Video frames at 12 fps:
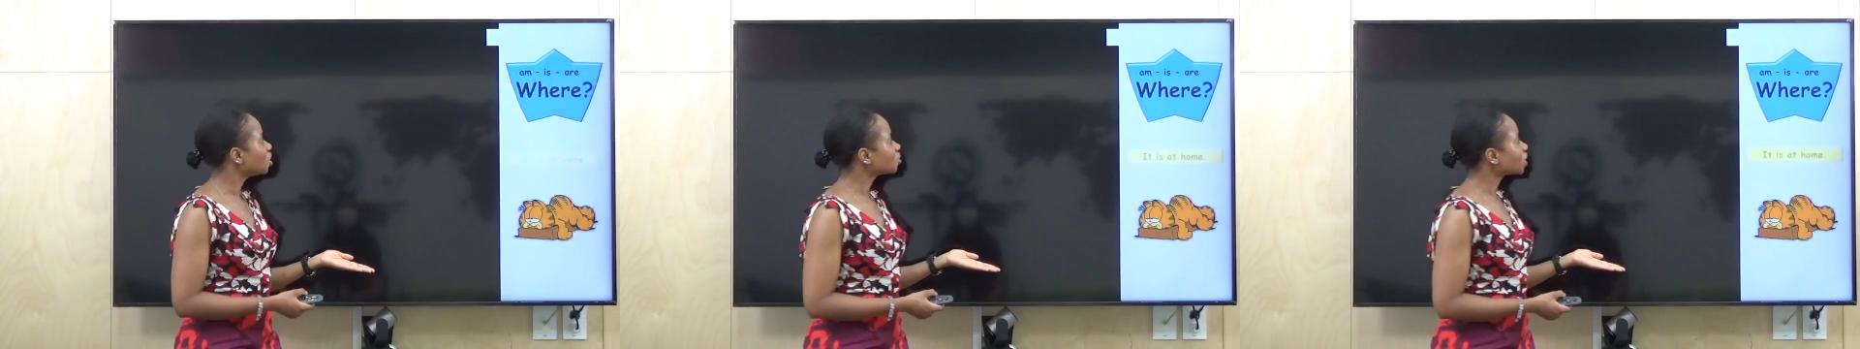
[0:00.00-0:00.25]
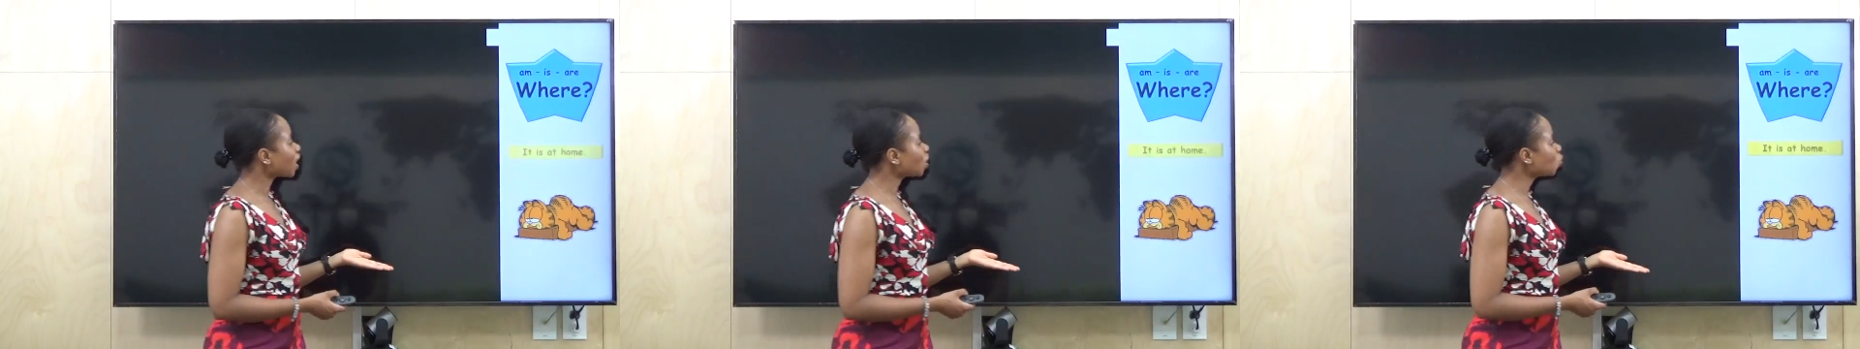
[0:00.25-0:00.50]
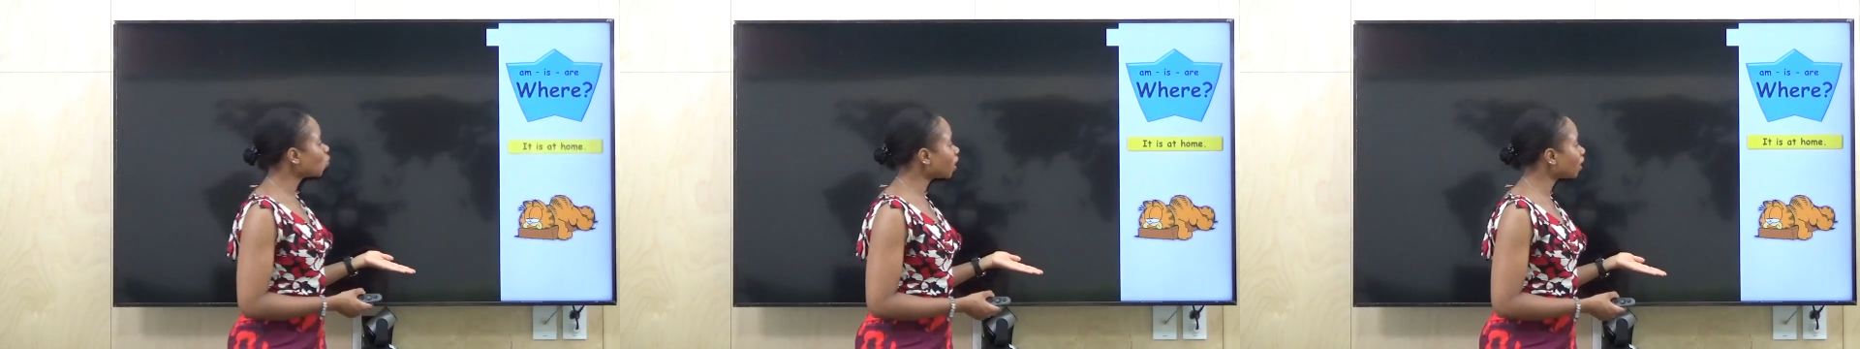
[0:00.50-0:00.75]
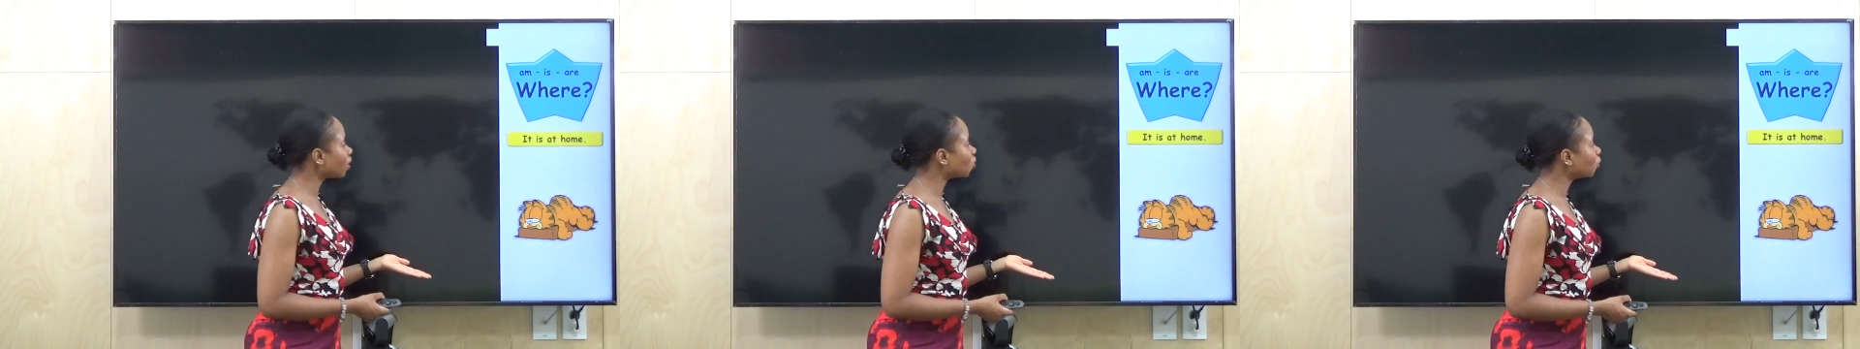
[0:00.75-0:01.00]
Okay,
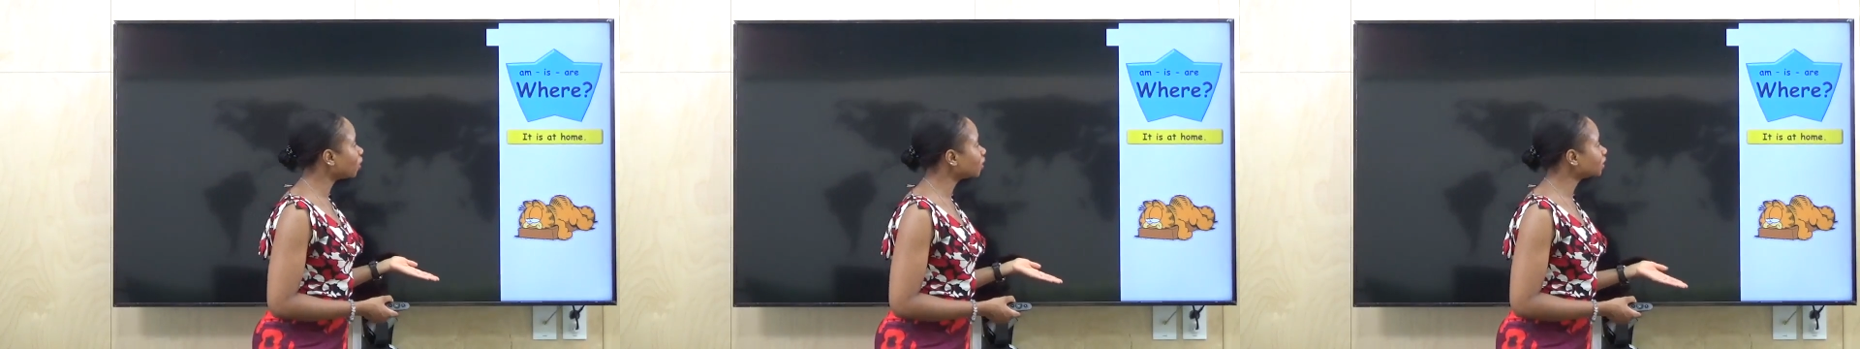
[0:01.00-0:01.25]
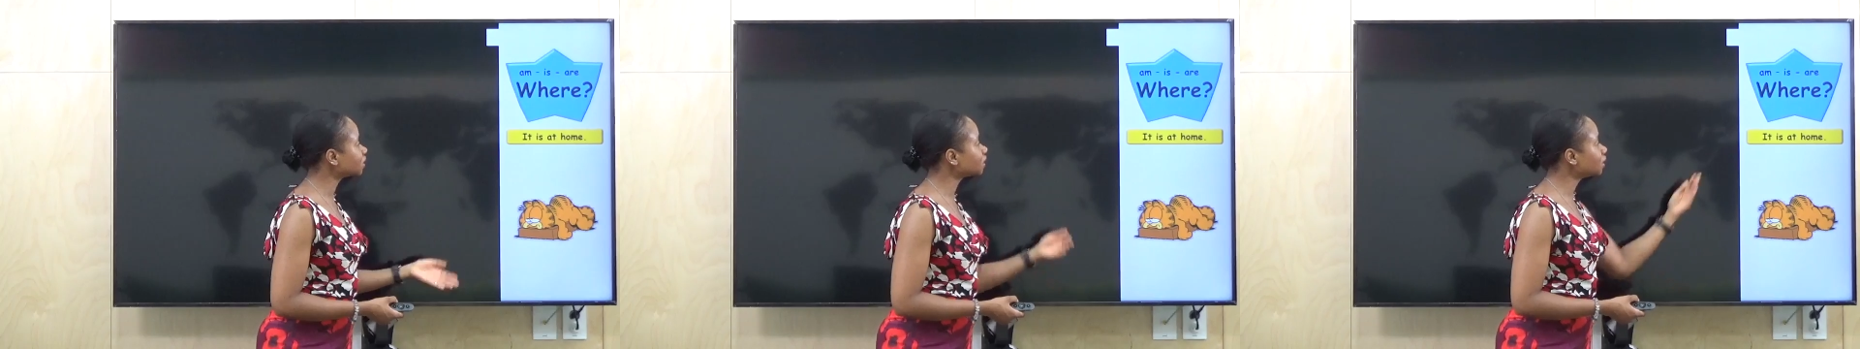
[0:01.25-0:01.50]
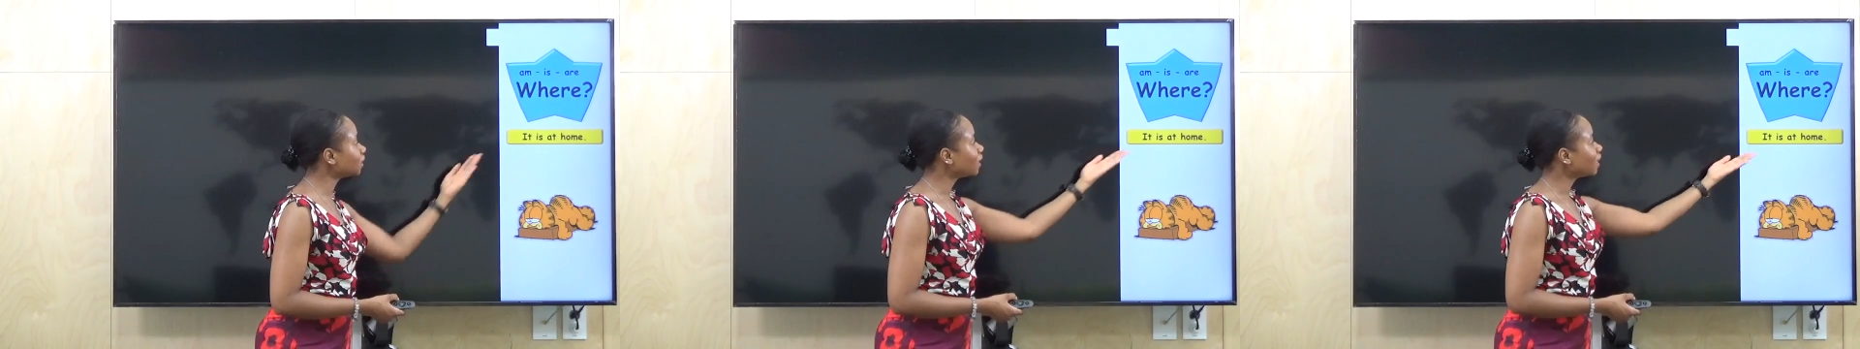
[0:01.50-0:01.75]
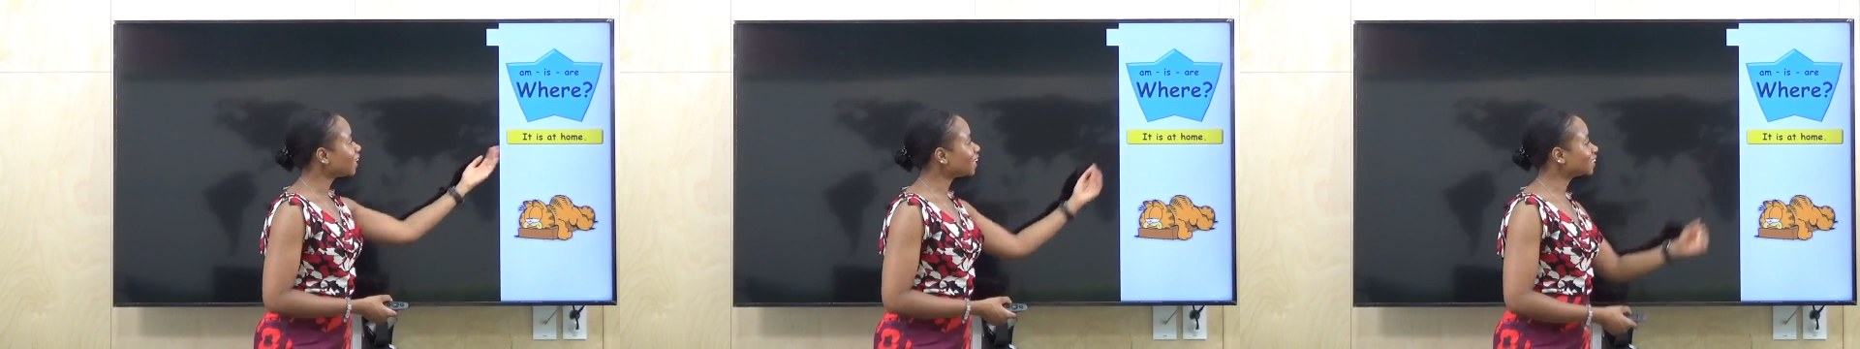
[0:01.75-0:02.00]
where is
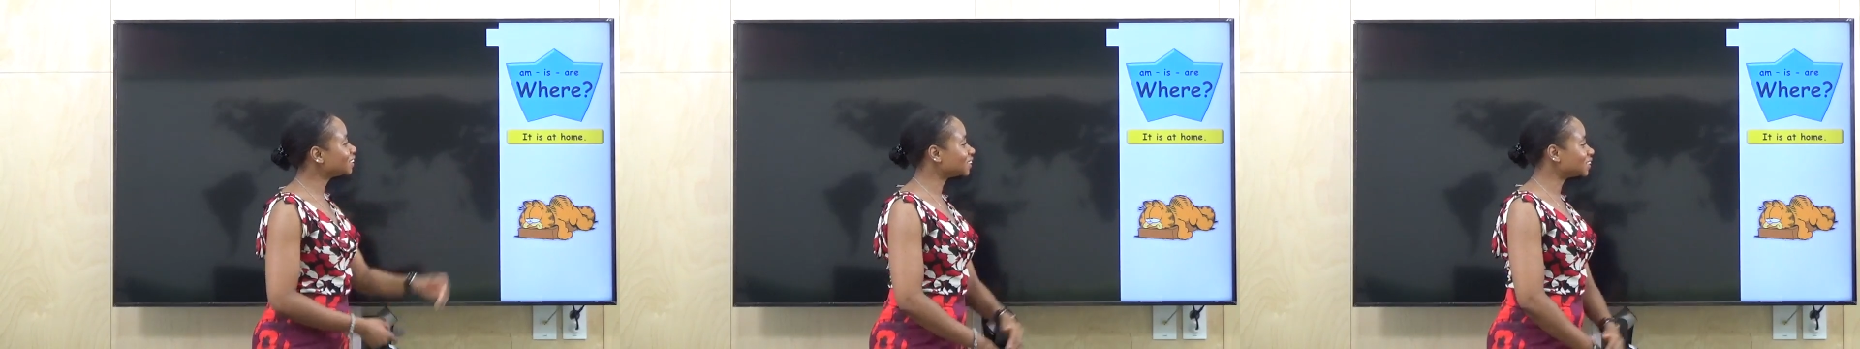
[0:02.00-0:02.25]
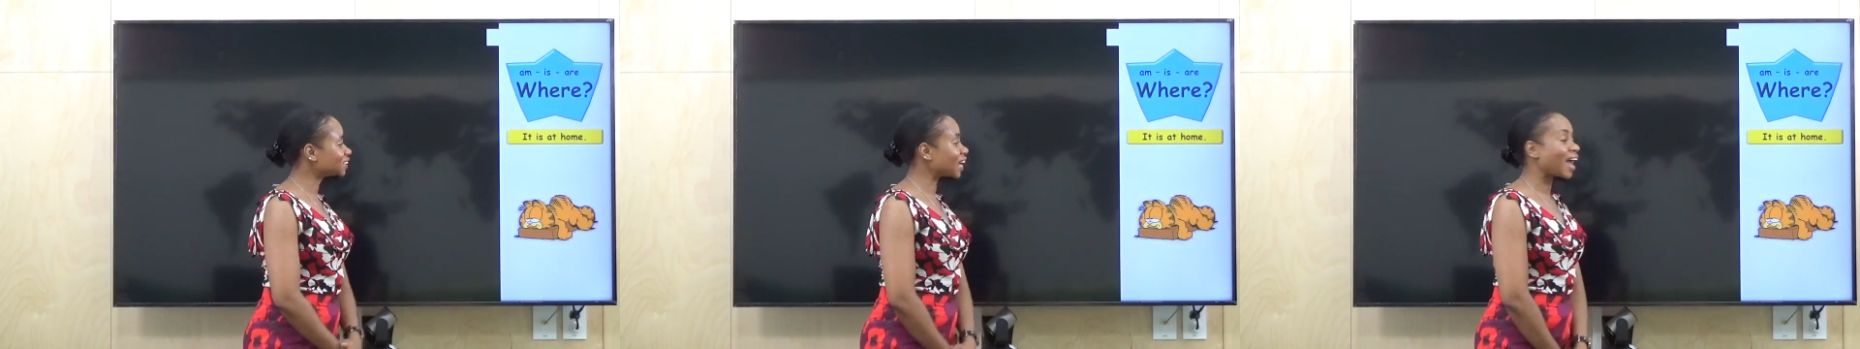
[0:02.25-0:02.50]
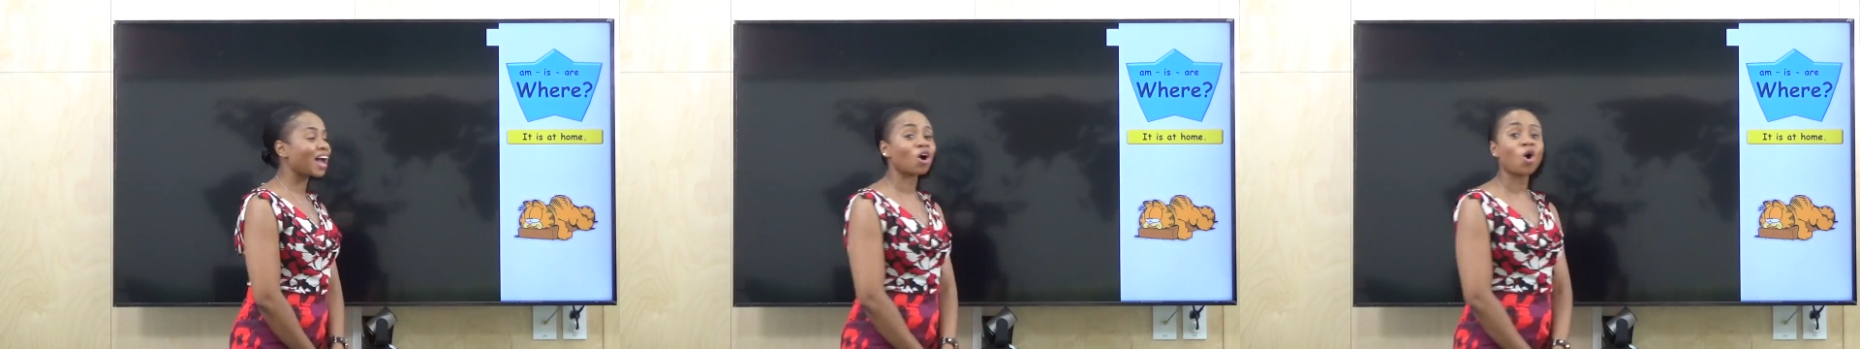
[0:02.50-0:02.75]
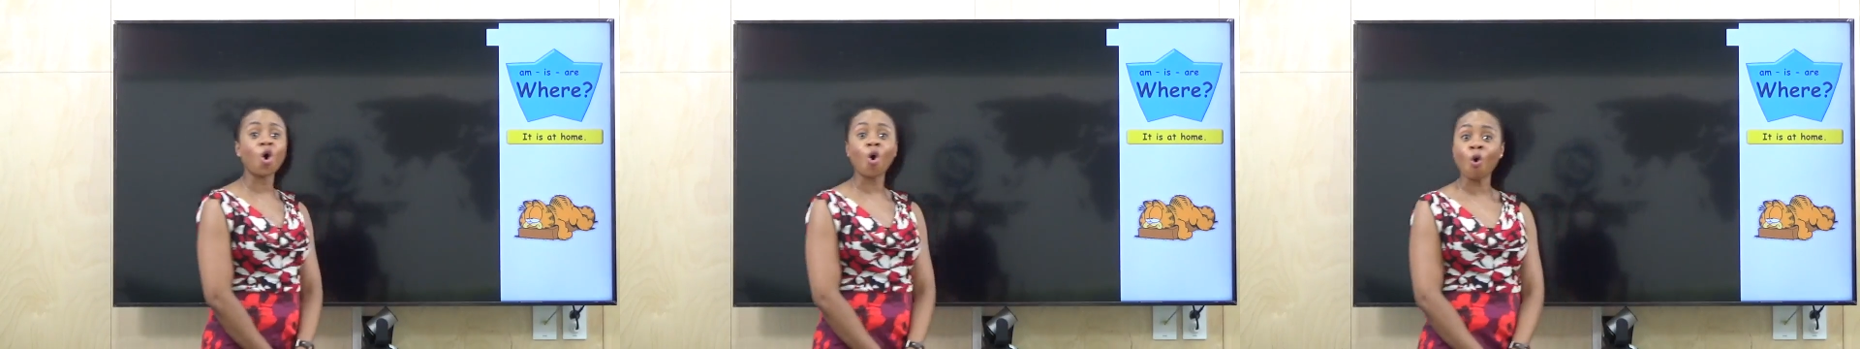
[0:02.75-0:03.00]
he? It is at
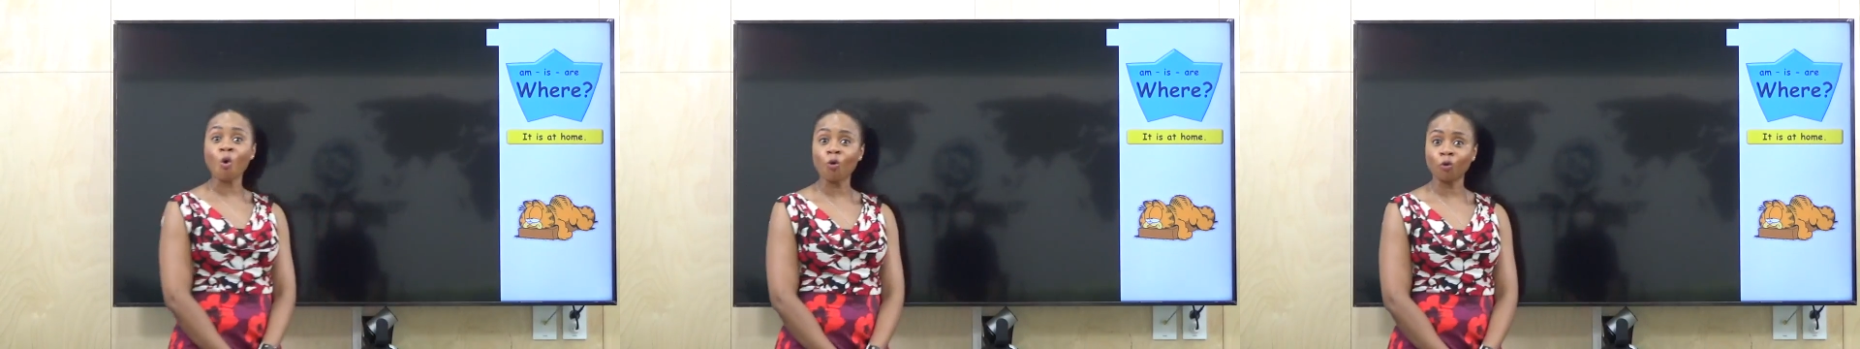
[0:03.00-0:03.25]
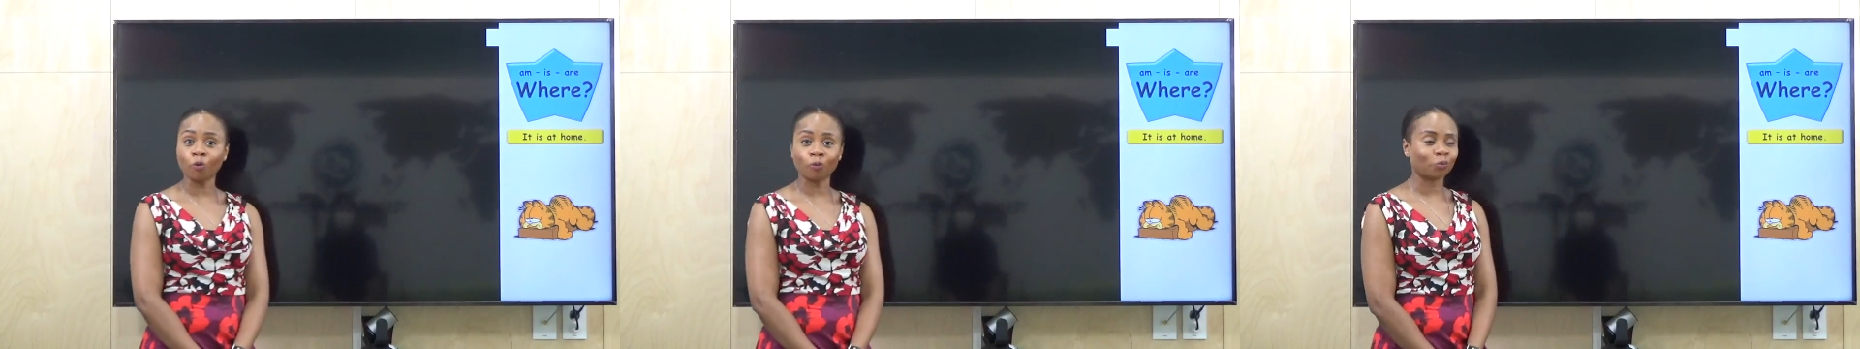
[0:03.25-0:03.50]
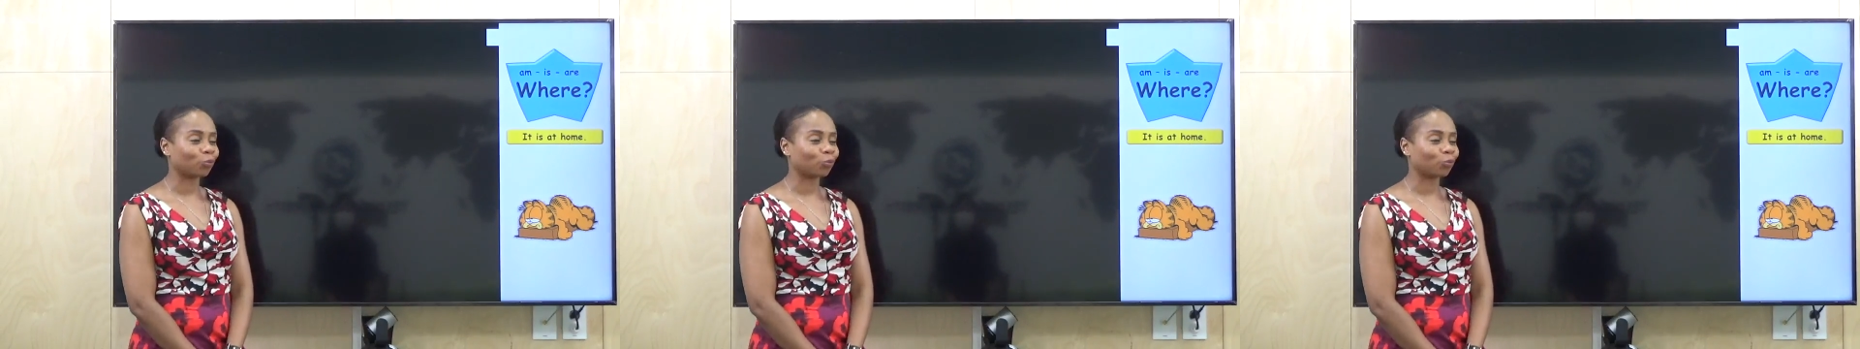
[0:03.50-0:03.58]
home.